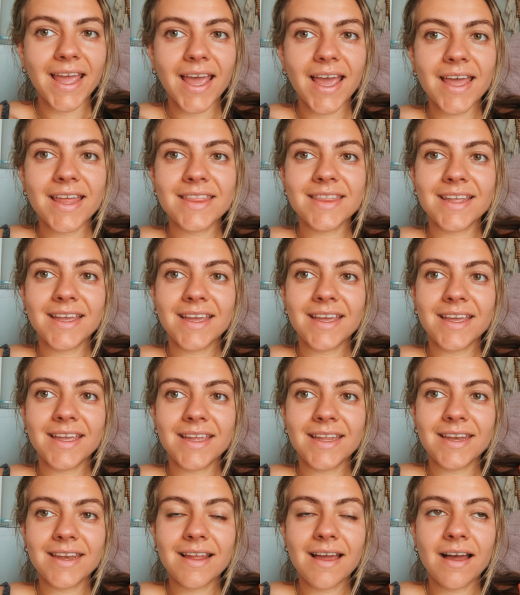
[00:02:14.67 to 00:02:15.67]
And
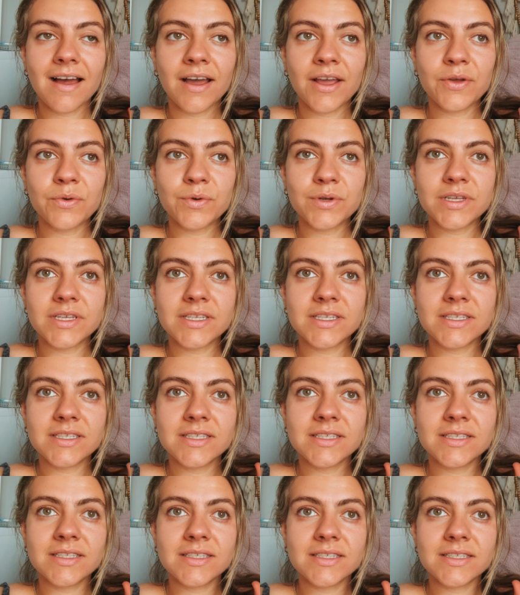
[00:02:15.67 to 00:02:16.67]
then I
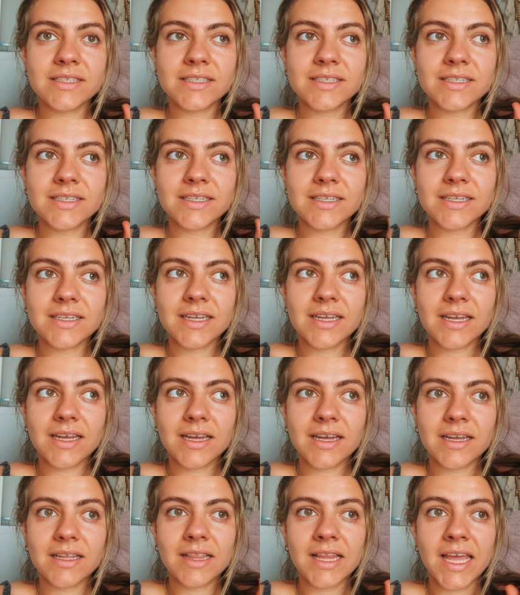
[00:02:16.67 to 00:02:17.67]
was
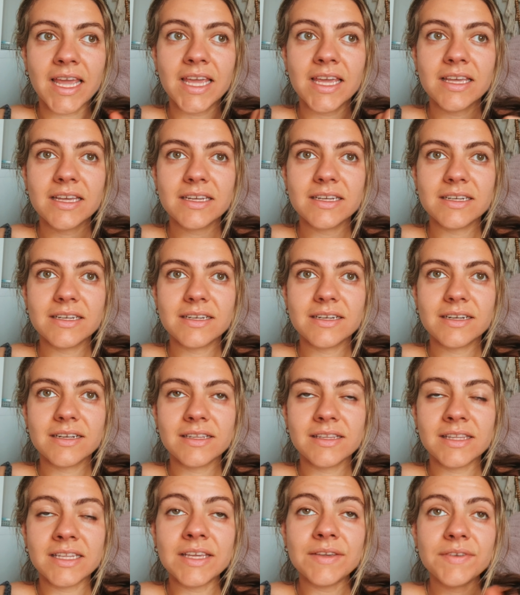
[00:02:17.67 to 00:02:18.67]
like
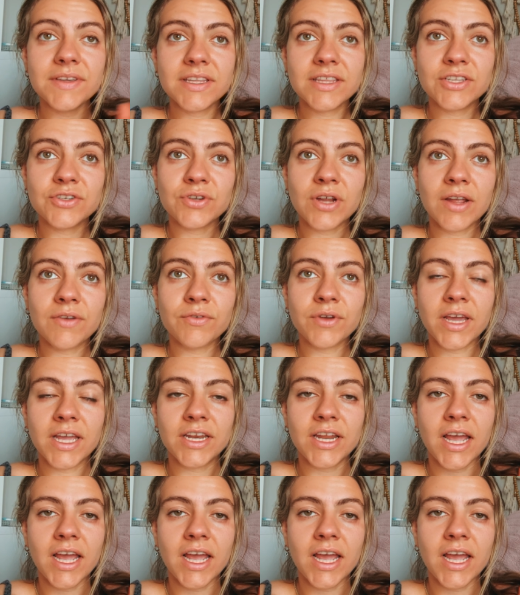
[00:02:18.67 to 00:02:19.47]
leaving the driveway.